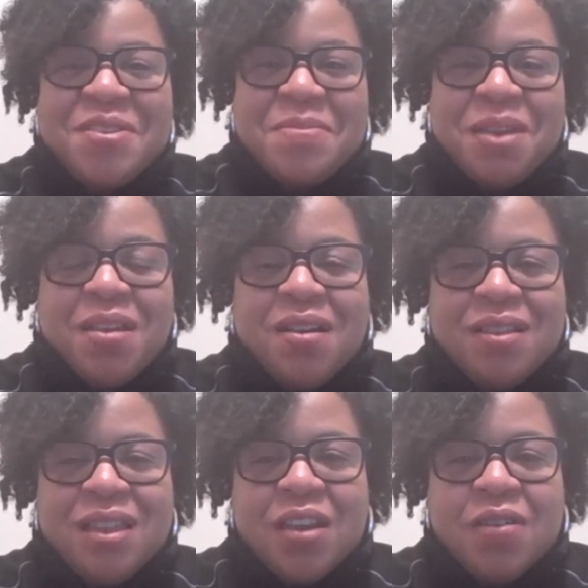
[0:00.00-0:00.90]
meet all
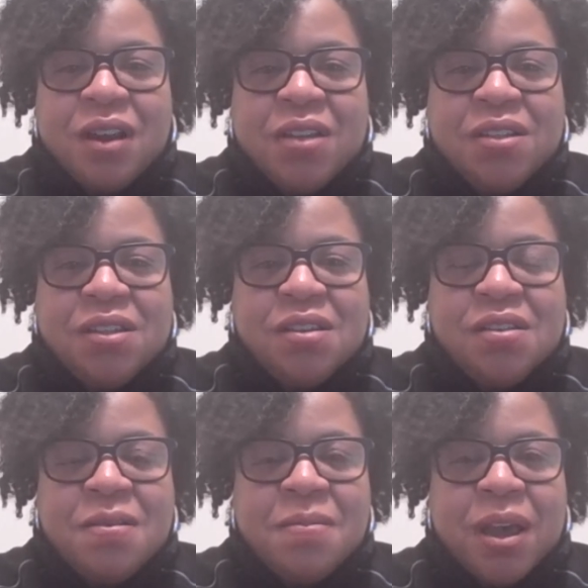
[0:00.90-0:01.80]
of that
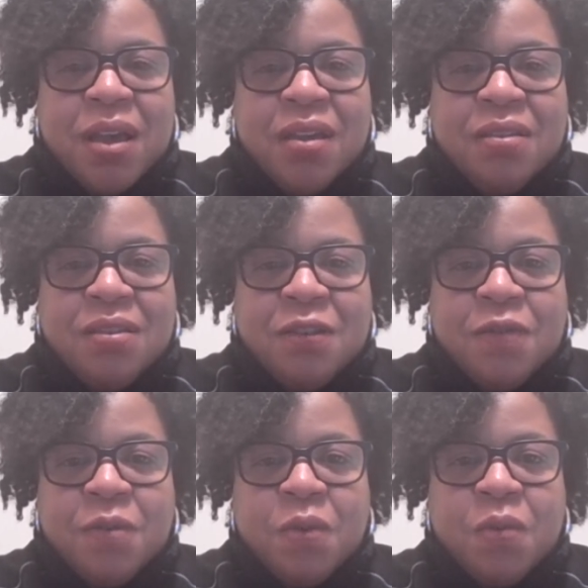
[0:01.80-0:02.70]
criteria by
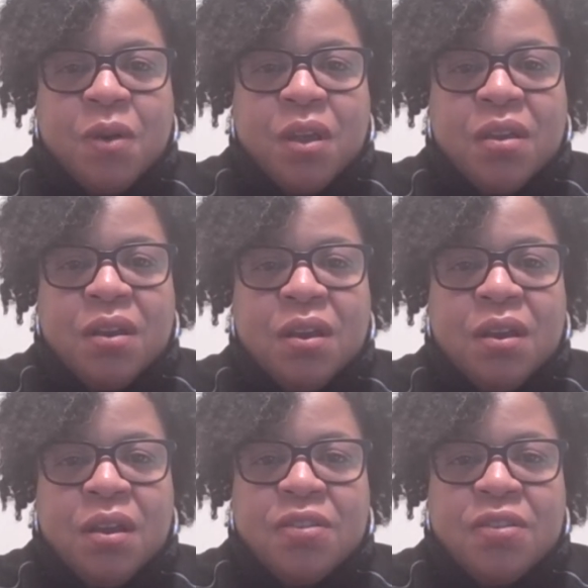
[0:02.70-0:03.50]
November first.